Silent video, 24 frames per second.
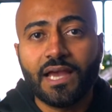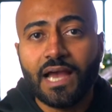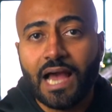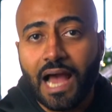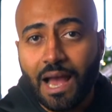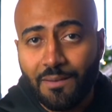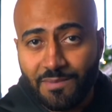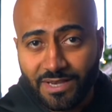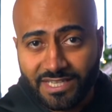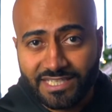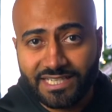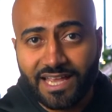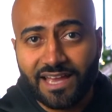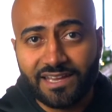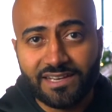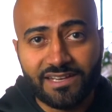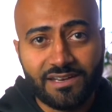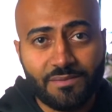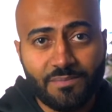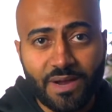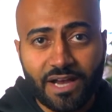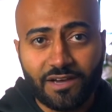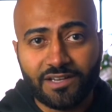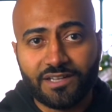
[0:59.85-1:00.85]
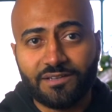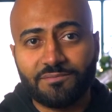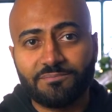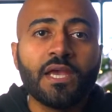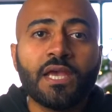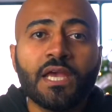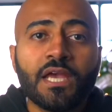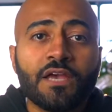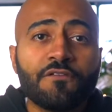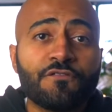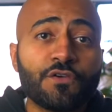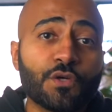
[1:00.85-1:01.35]
I'm excited about it.
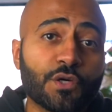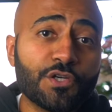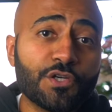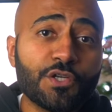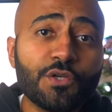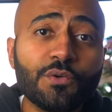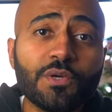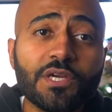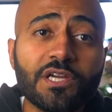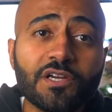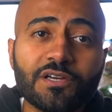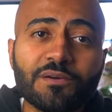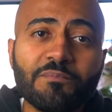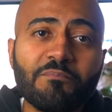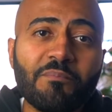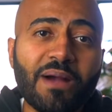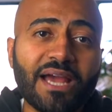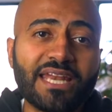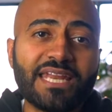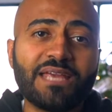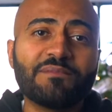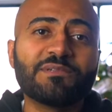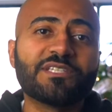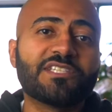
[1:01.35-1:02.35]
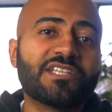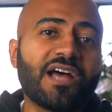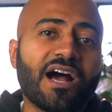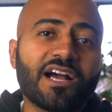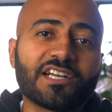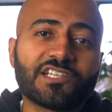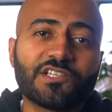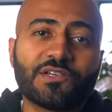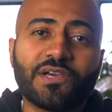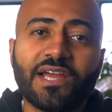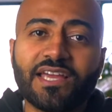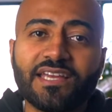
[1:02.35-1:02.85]
If new here, my name is
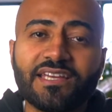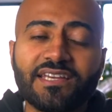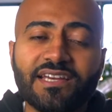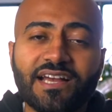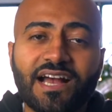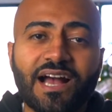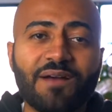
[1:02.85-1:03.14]
Dr. A.